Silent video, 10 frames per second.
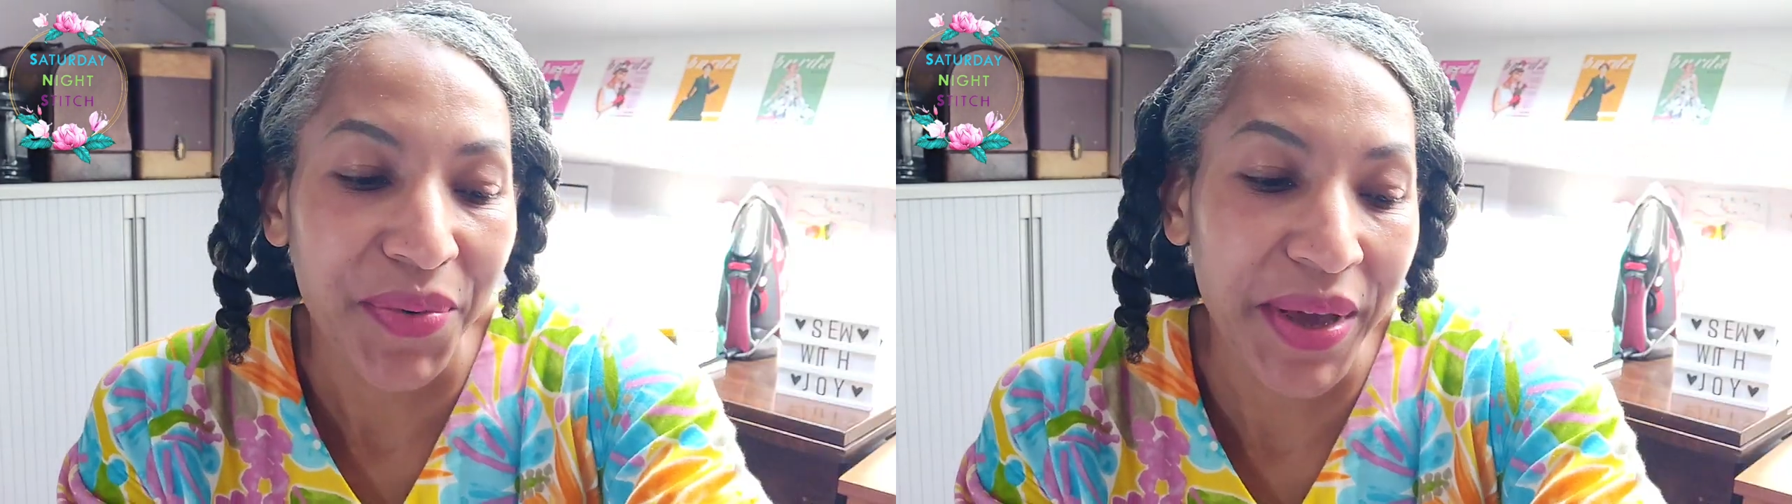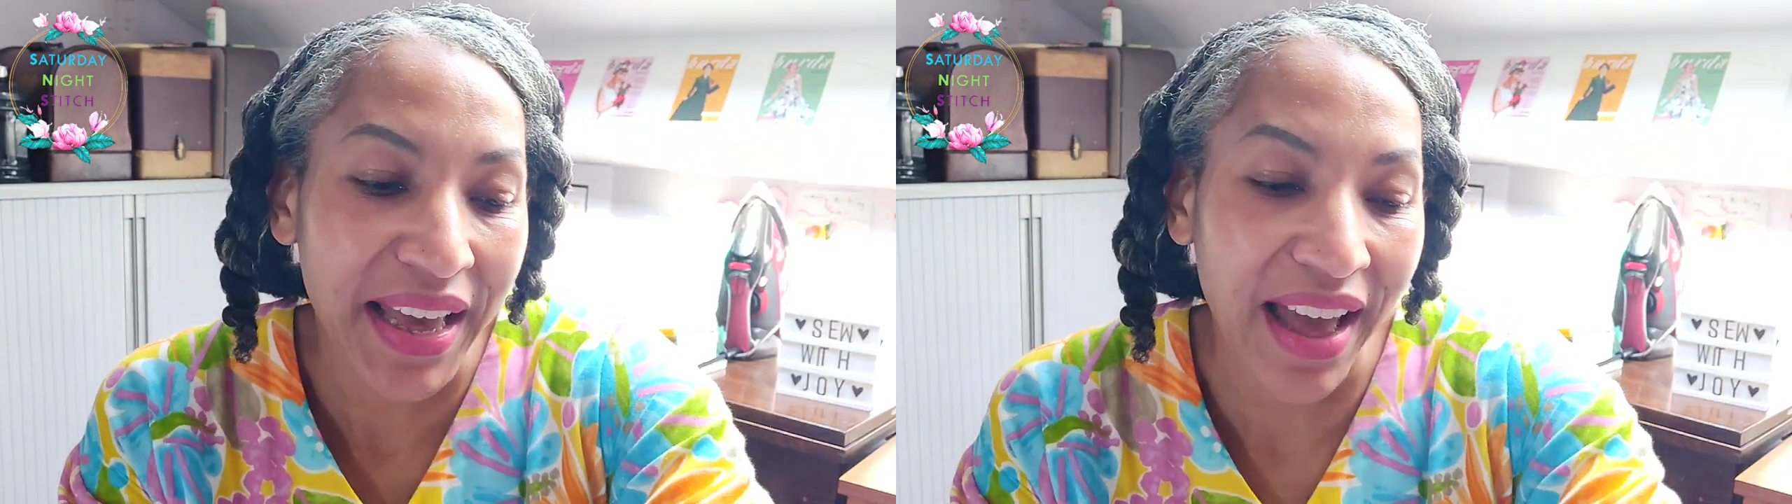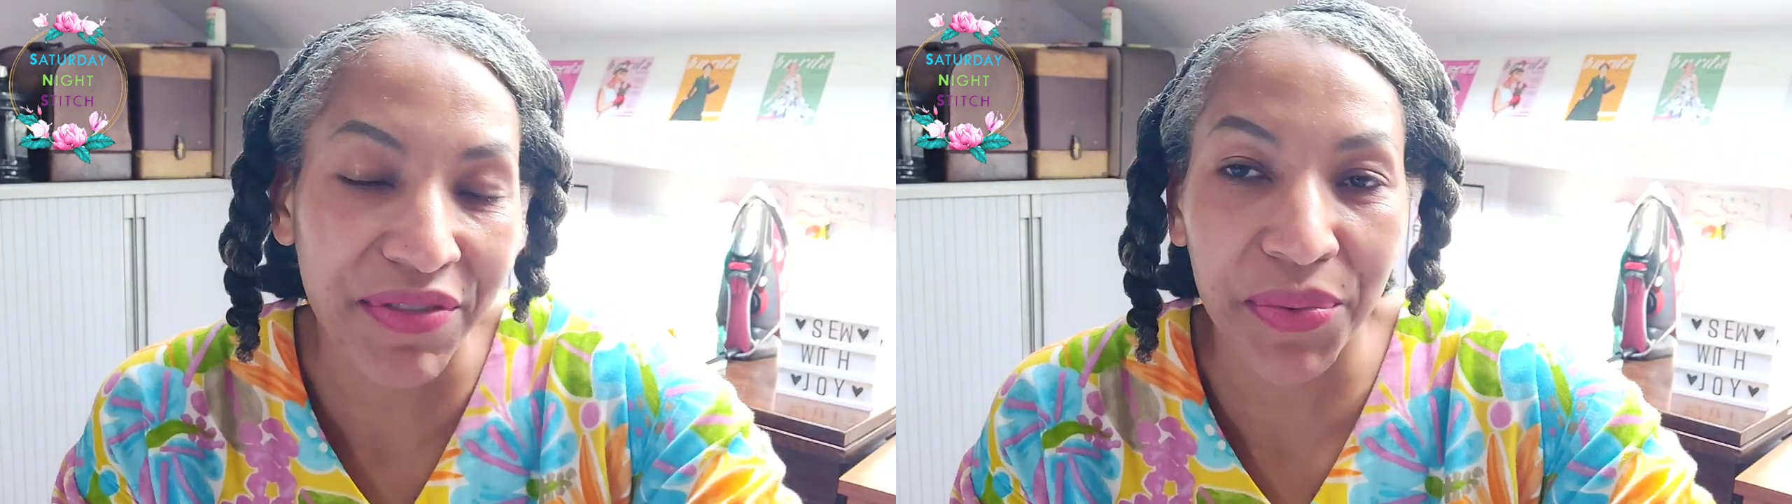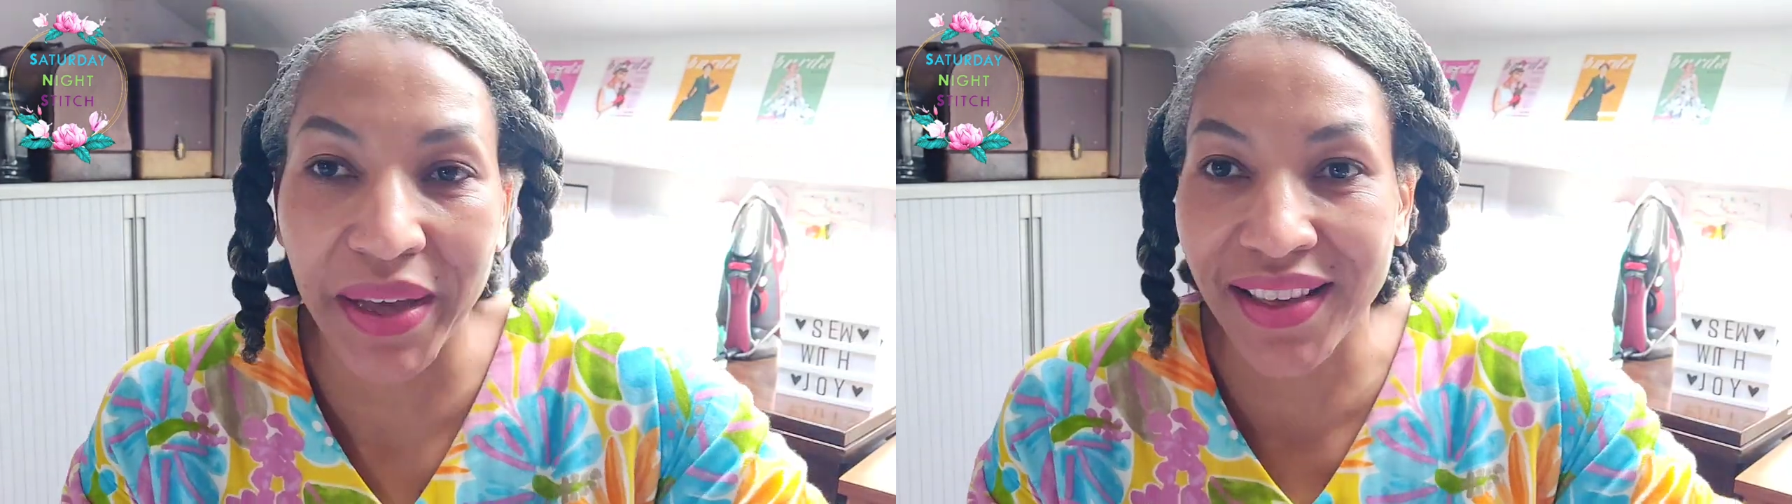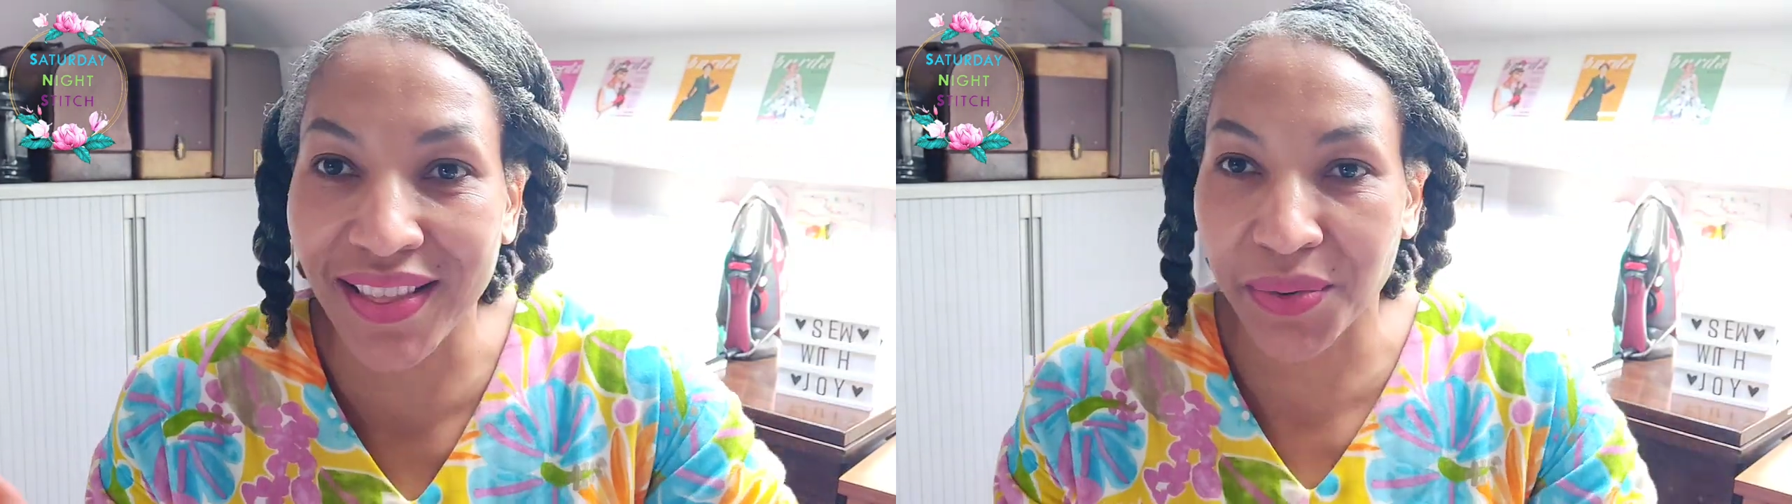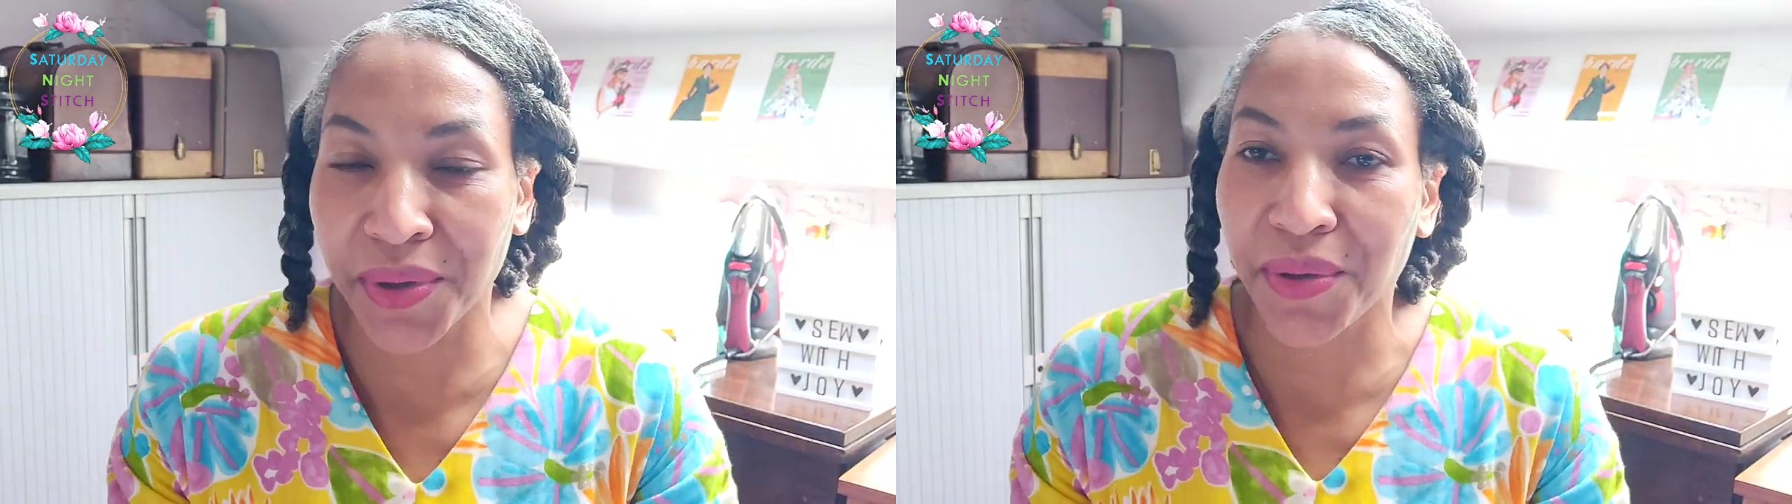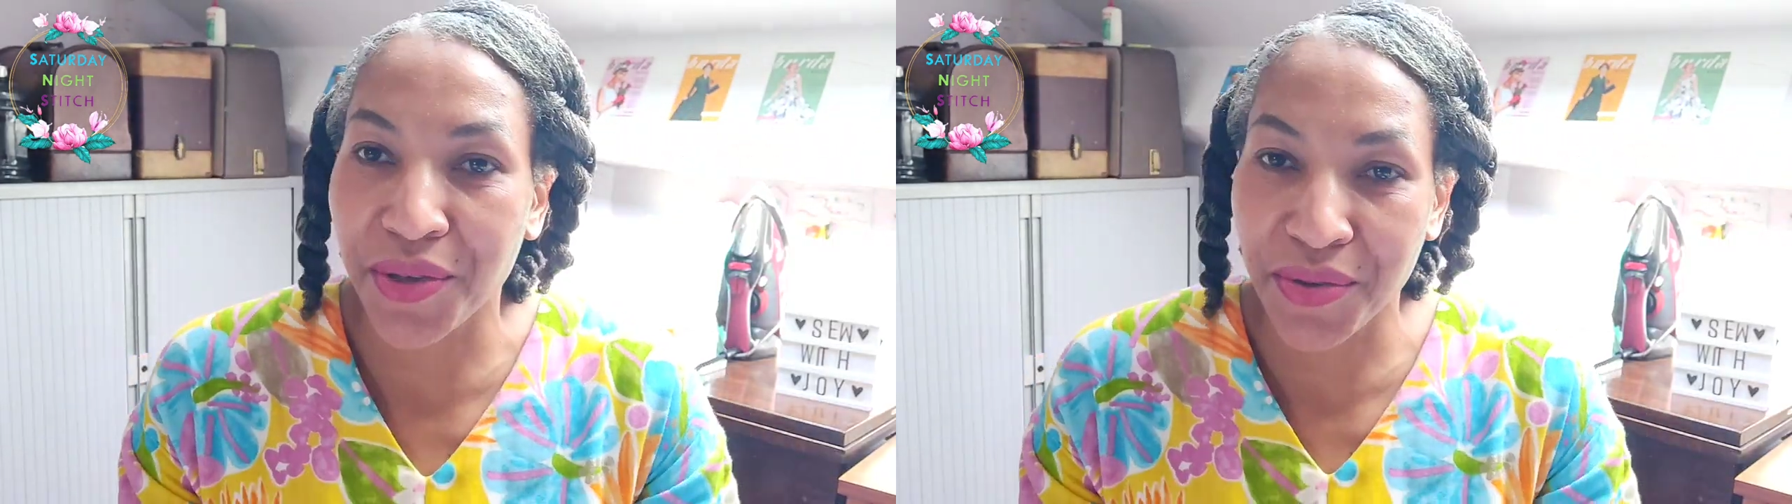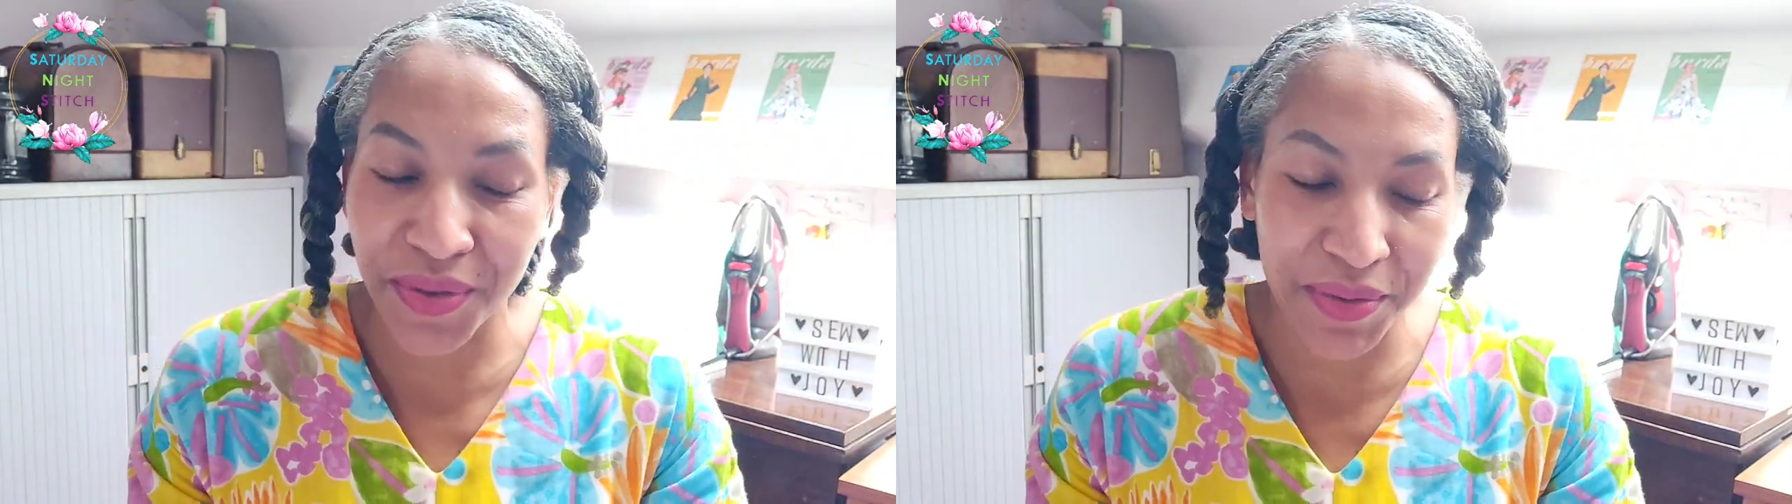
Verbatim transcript: We have a wedding that we're going to